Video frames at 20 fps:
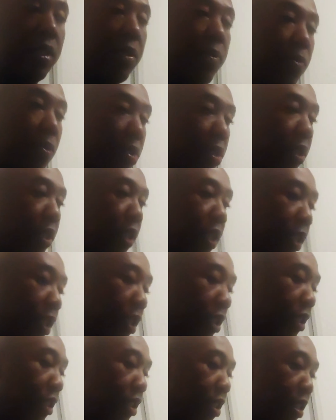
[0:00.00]
is pretty
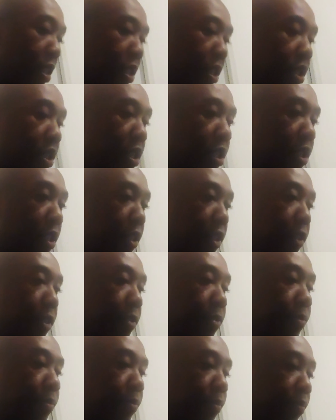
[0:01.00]
neat.
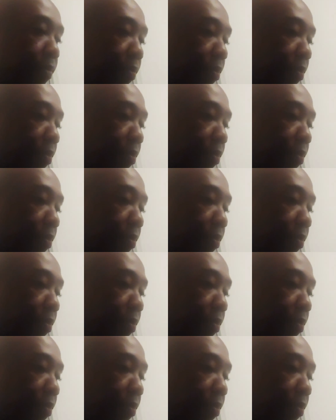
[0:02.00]
Um,